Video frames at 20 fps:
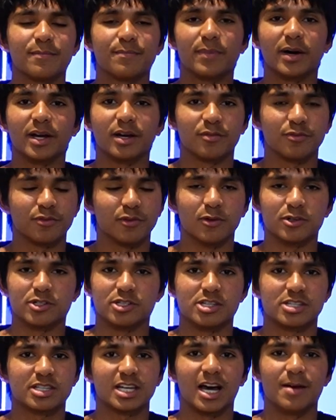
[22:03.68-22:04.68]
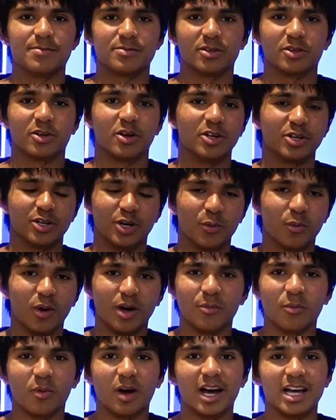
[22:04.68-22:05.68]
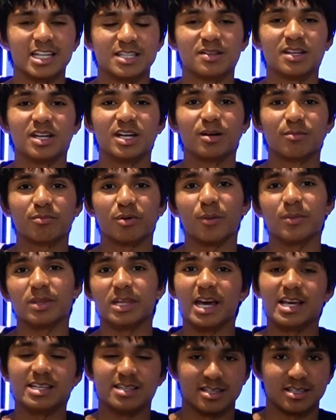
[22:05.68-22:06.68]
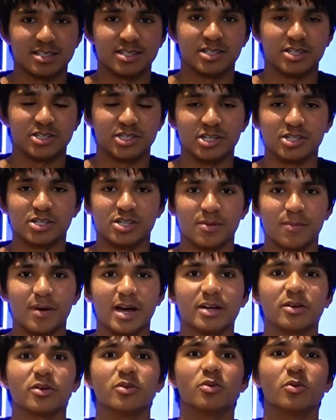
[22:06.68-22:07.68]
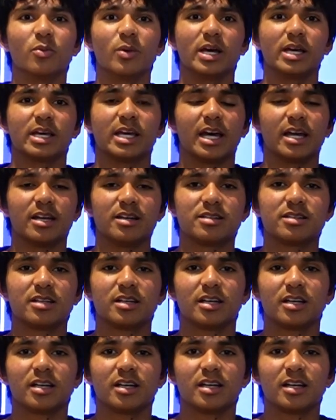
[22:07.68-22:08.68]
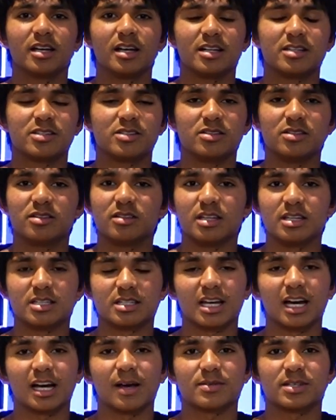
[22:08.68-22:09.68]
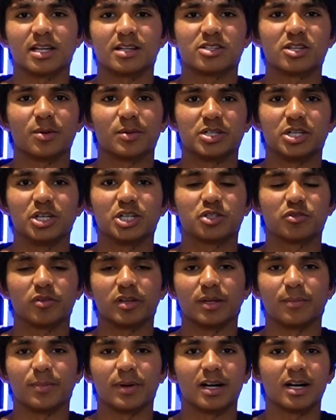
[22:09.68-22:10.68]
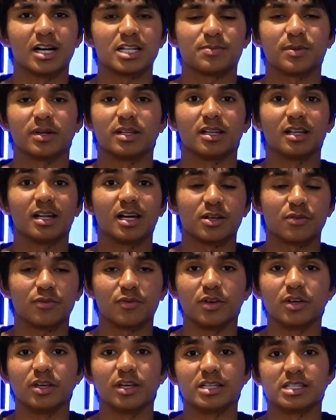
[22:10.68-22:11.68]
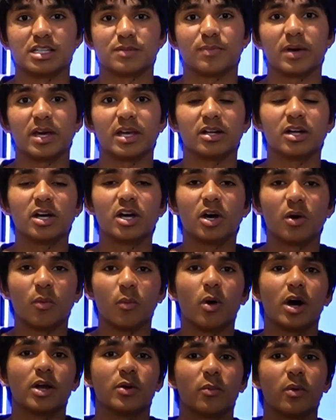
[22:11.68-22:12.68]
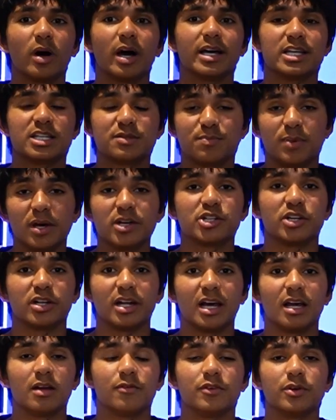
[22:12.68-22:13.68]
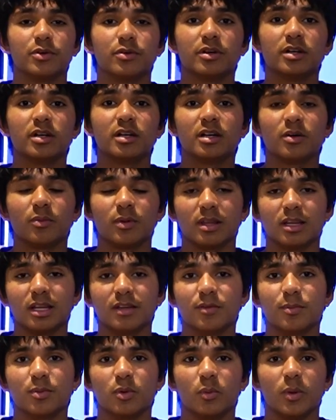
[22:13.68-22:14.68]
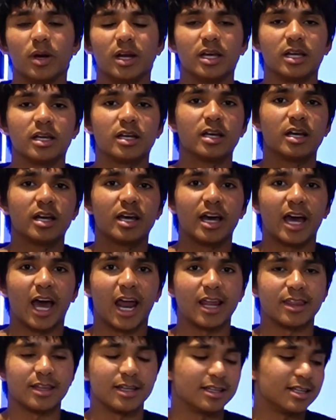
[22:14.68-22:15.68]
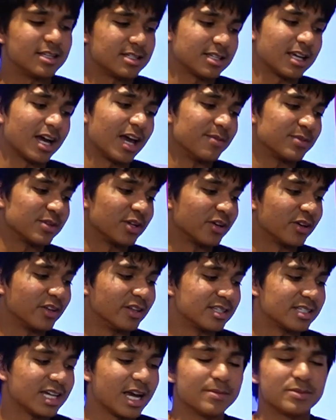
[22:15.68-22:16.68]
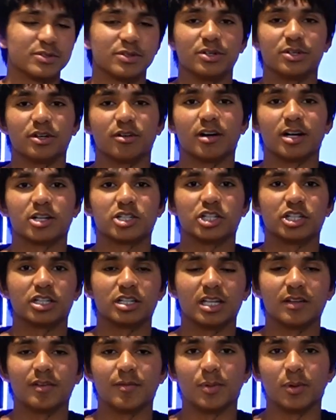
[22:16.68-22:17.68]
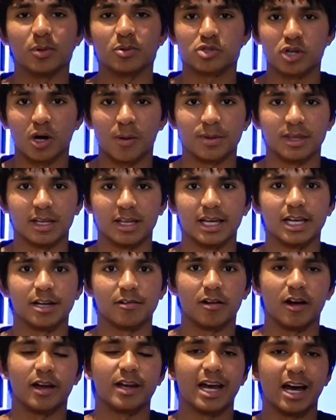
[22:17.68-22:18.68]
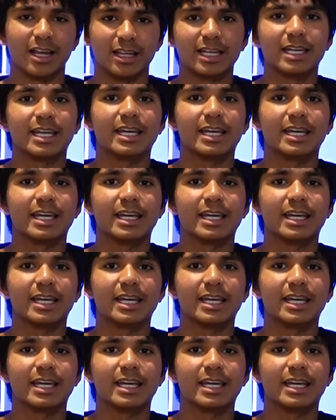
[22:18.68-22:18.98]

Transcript: but unfortunately, this game's going to only go one way. It's probably the easiest decision to make all weekend. This game's had so much history in the past, but in the last few years, it's been one way, especially at Anfield, with Liverpool winning. And I think this game's going to go the same sort of direction. Liverpool, top of the league right now, the